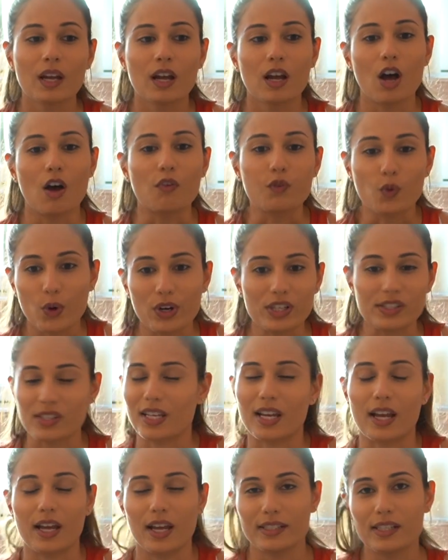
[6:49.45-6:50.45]
Of course,
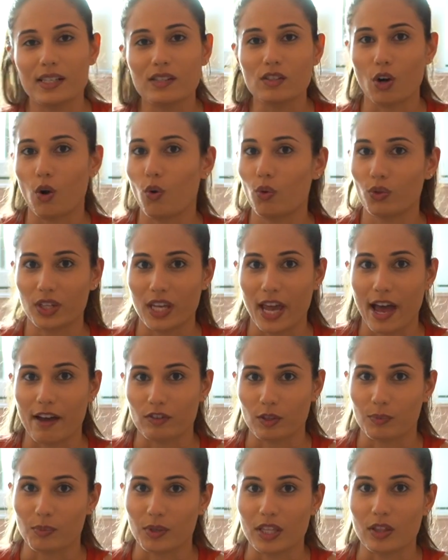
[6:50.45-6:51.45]
it doesn't only have
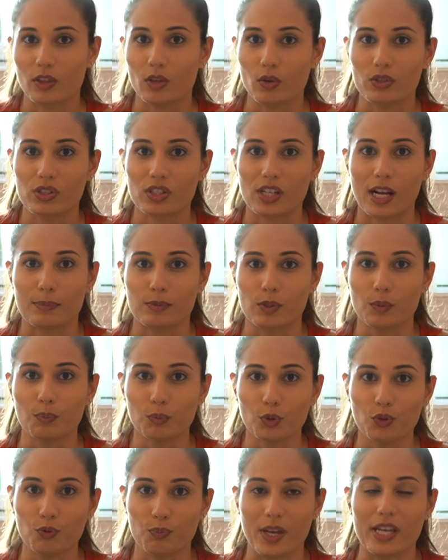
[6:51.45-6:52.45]
to be those types of
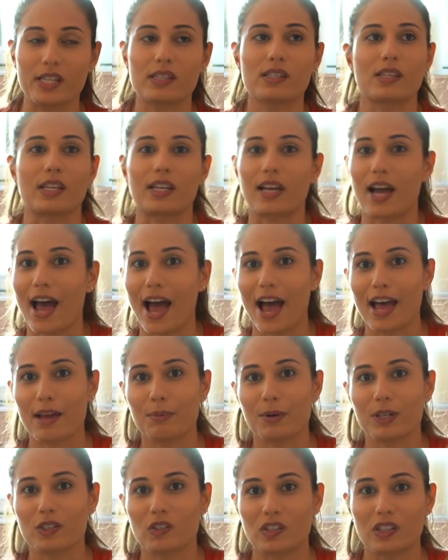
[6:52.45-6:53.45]
movements. I
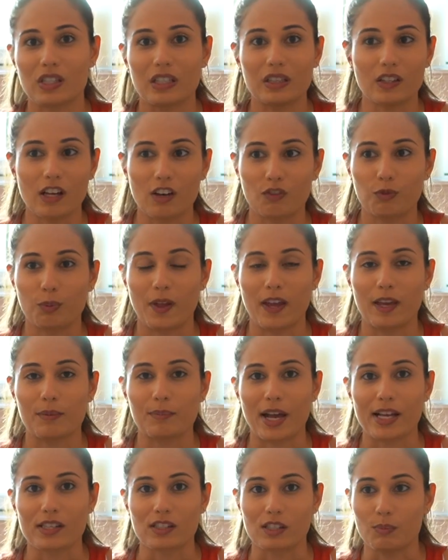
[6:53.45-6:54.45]
personally love playing
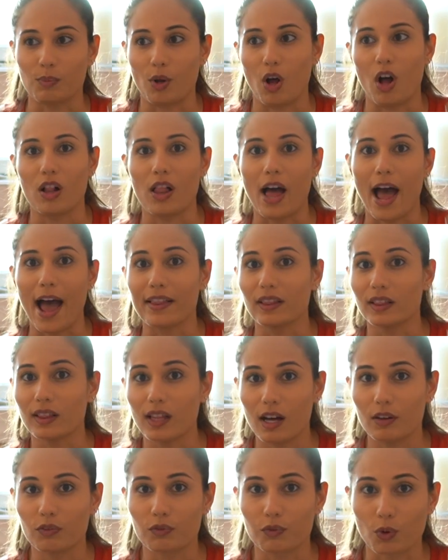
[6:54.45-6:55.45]
basketball. I
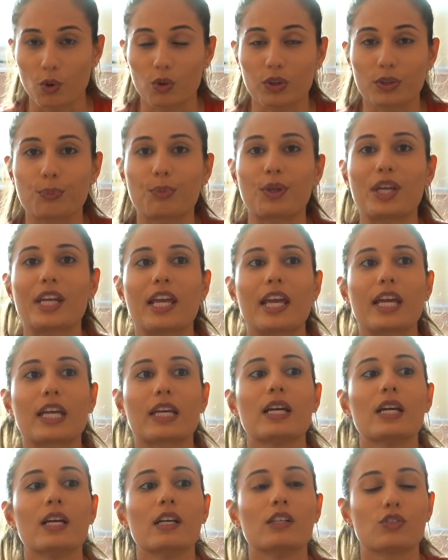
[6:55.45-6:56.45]
love
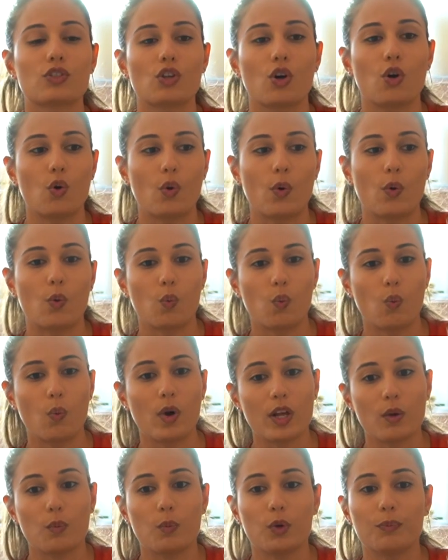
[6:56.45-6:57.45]
rollerblading. So
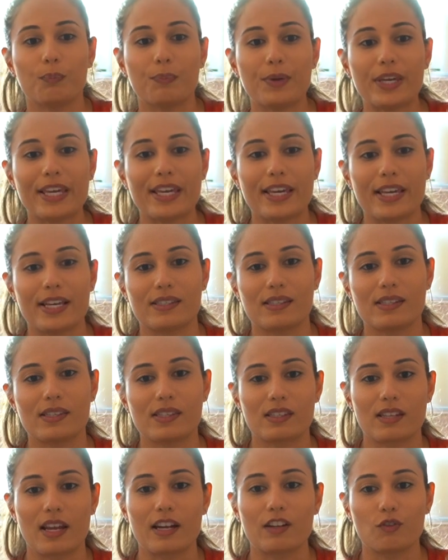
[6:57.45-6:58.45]
what it would be is,
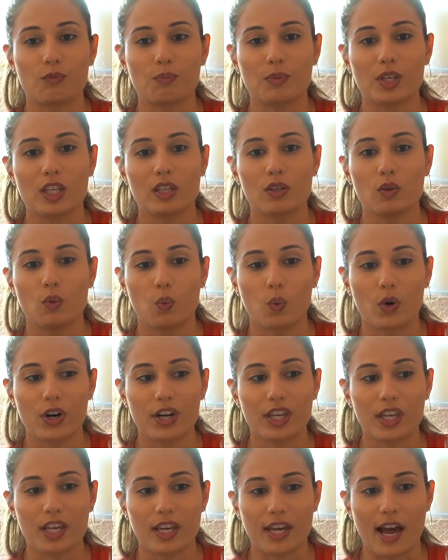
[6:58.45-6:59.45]
instead of me
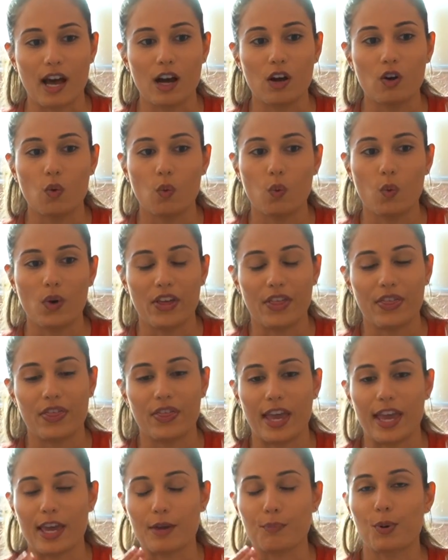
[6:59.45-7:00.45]
working out
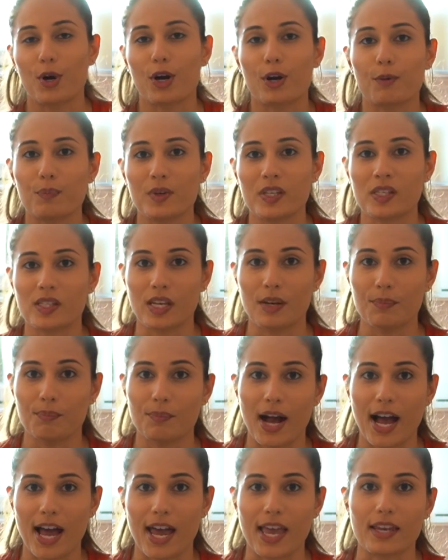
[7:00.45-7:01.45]
with a purpose in
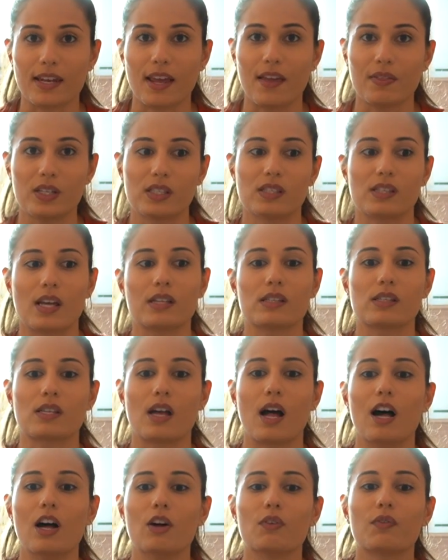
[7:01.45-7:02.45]
mind, in the sense
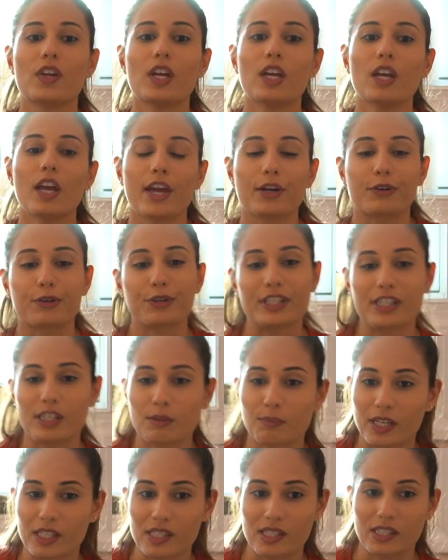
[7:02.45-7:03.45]
of increasing
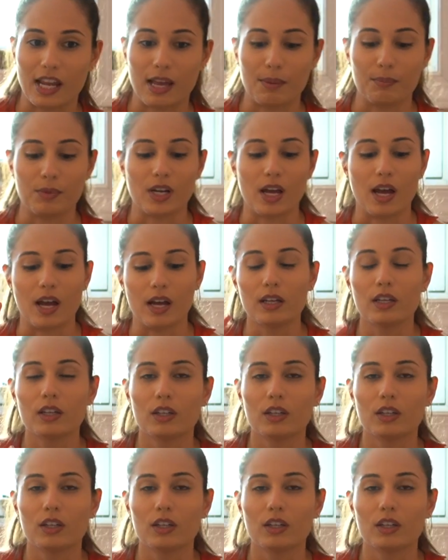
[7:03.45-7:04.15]
my stamina,